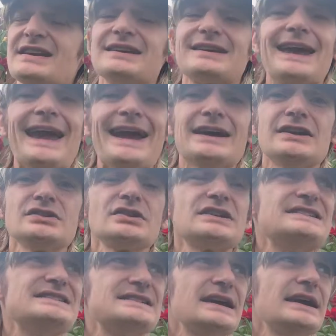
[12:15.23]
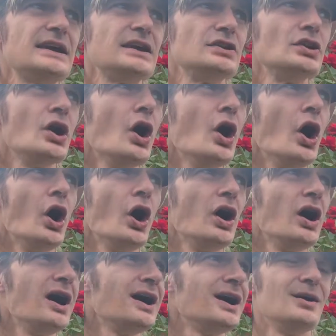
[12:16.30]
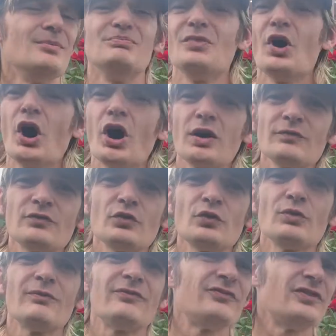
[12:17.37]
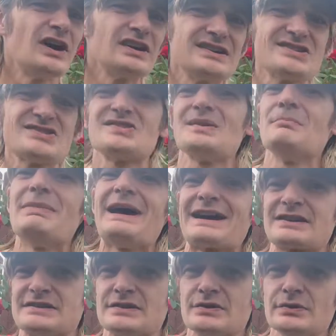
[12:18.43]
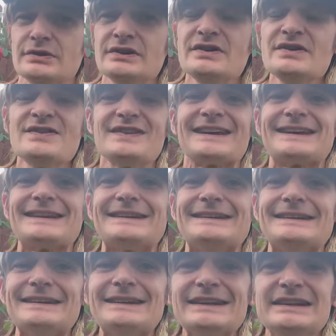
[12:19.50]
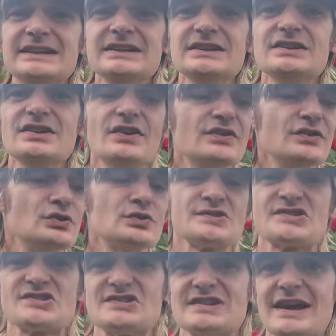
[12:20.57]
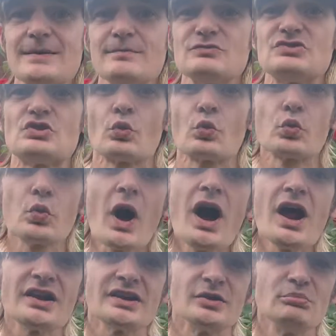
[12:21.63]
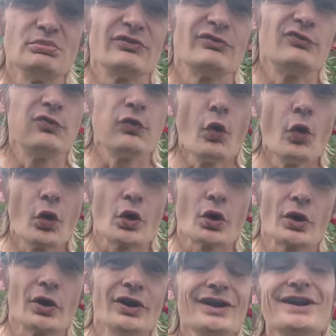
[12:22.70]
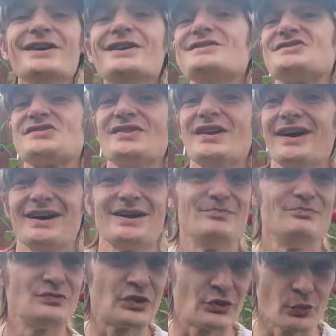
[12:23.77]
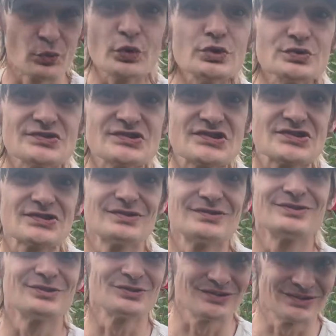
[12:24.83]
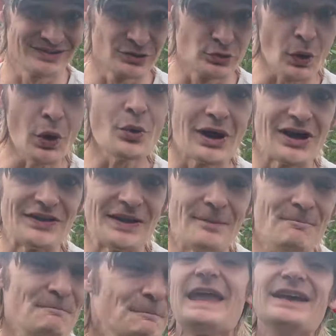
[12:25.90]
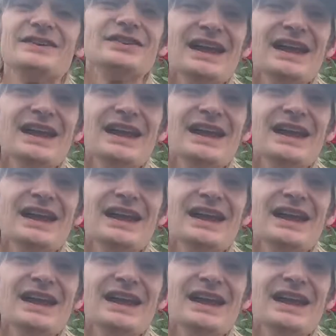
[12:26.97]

it can contain harmful fungus and bacteria that can lead your stem to rotting before the roots grow on them. And the